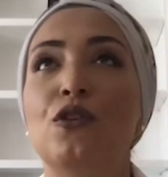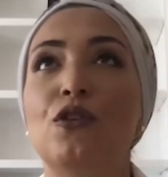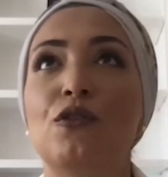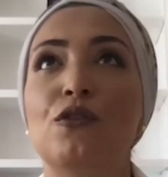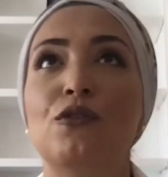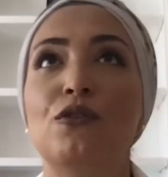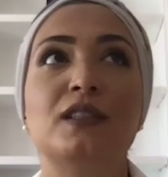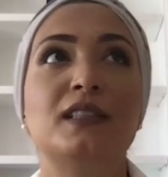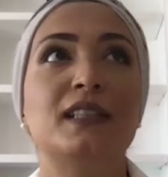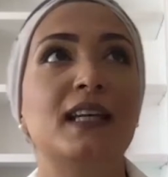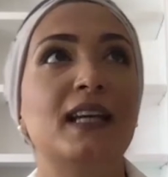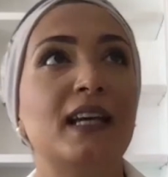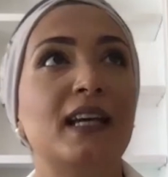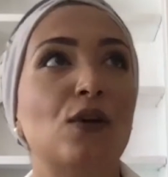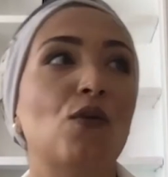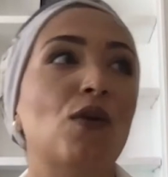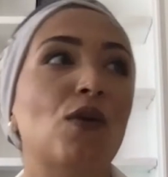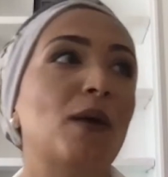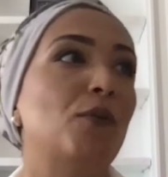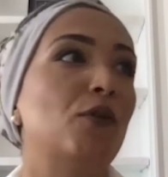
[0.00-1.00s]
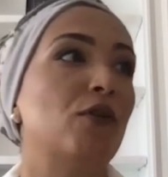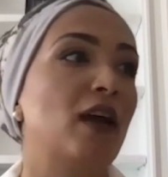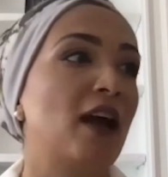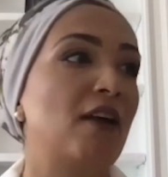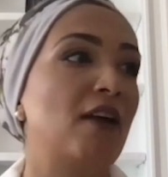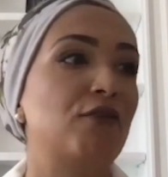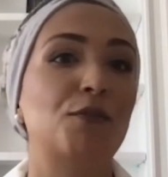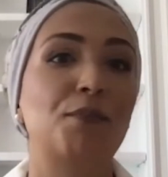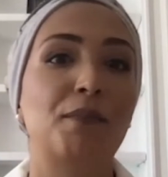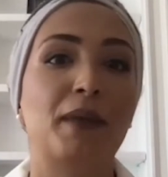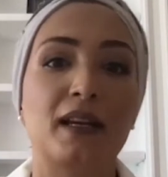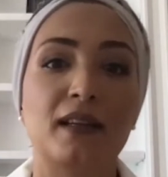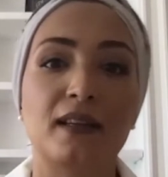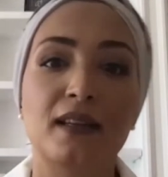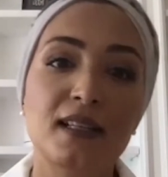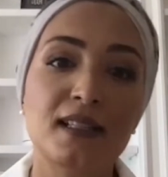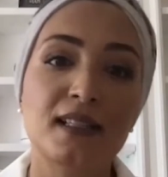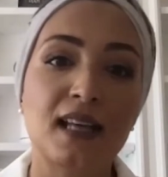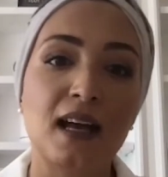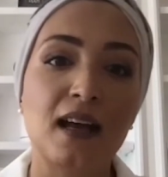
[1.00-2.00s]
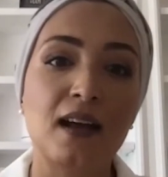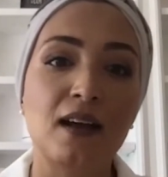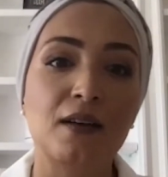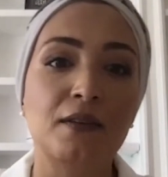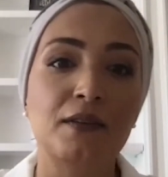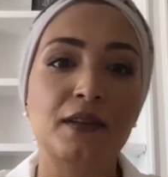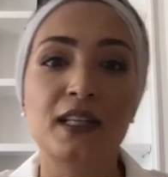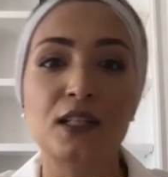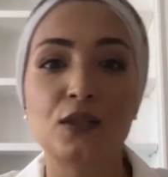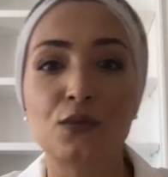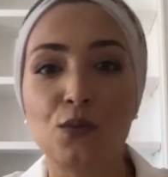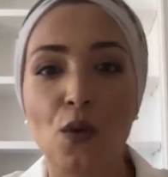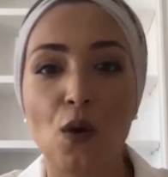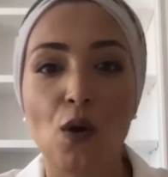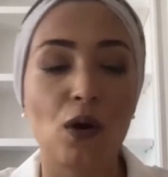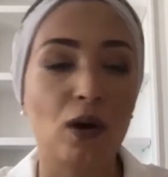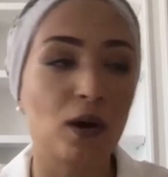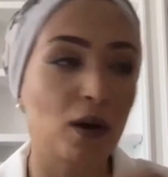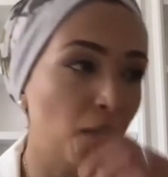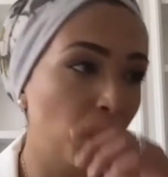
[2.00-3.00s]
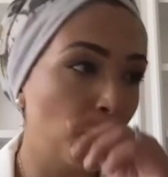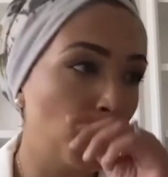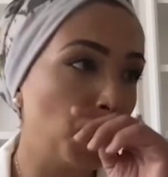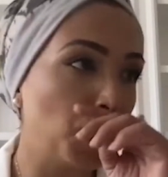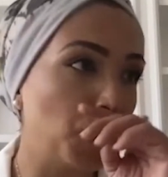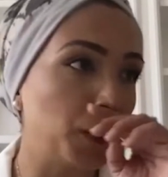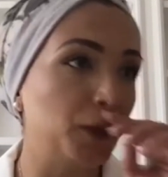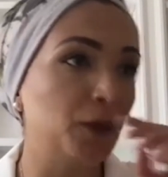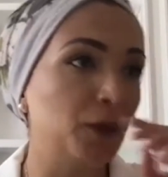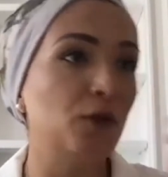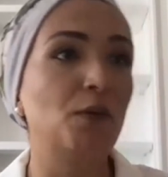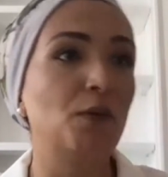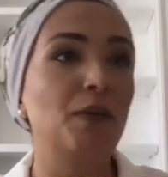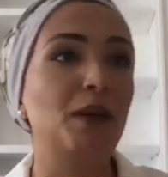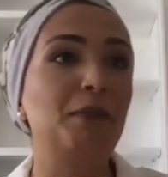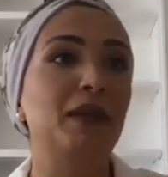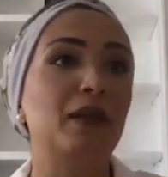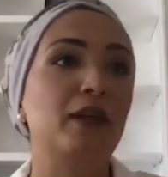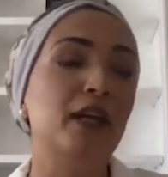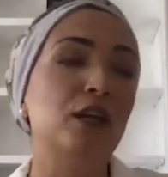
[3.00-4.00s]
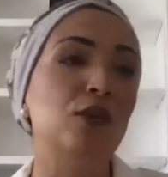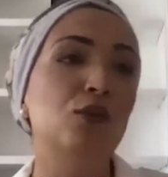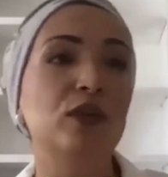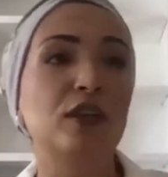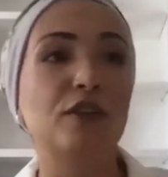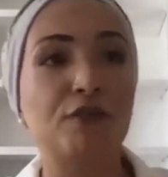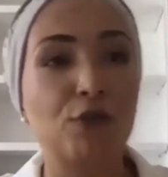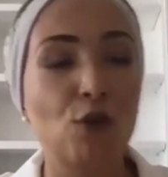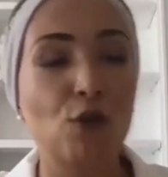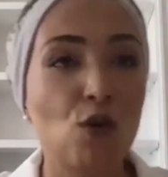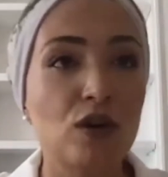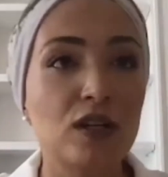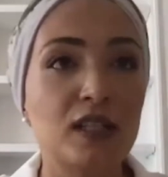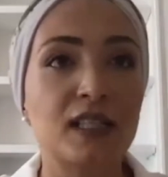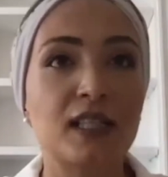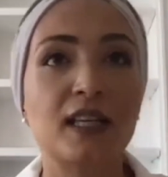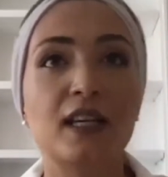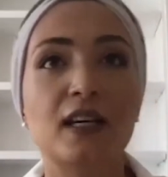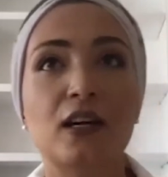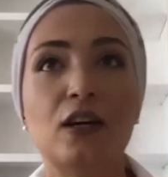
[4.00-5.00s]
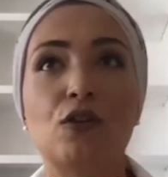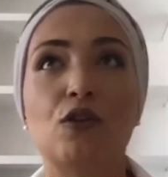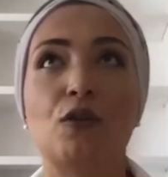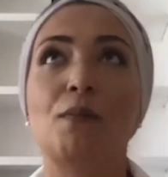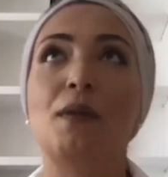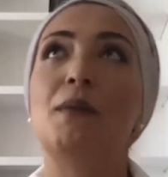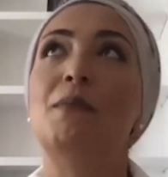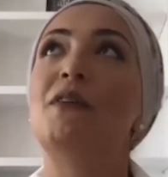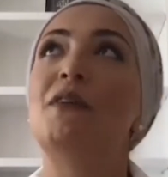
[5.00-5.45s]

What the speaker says: say, oh, I'm going to have to paint this wall, or, maybe redo the floors here, or maybe